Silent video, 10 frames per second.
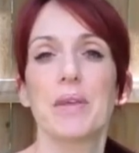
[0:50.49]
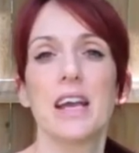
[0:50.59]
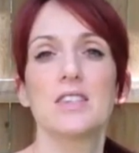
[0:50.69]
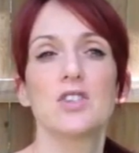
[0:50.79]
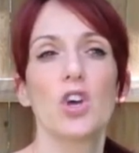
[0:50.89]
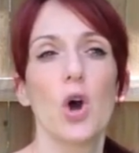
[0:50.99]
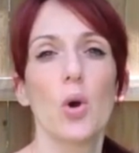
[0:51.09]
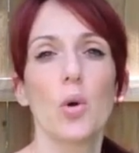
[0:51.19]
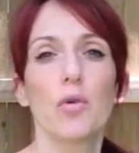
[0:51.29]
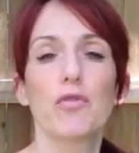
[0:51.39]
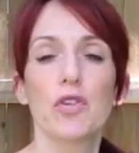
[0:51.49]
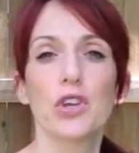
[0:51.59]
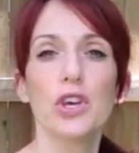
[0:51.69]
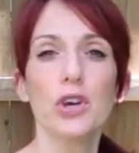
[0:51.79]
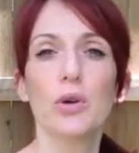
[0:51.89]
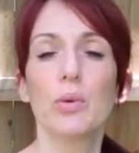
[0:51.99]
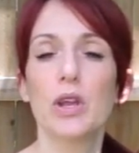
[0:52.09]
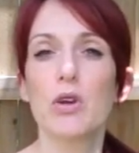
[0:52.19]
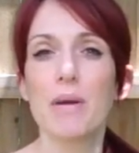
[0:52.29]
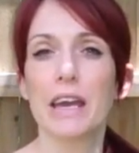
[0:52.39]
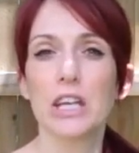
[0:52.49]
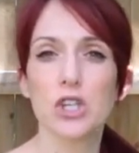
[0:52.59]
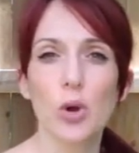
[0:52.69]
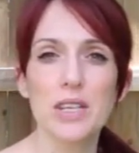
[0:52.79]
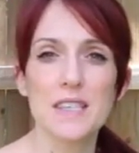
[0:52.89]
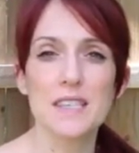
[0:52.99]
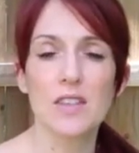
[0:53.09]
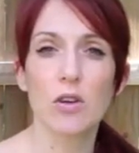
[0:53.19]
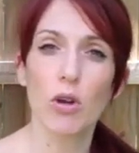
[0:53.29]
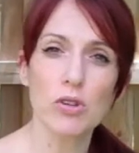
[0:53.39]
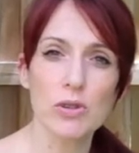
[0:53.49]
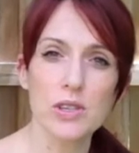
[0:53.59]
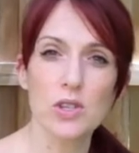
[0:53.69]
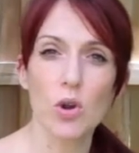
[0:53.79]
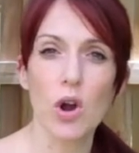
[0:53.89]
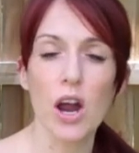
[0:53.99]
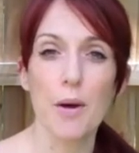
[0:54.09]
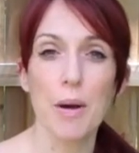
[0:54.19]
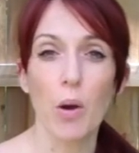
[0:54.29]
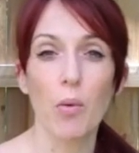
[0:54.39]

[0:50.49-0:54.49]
And so for you, when you're making choices in the grocery store about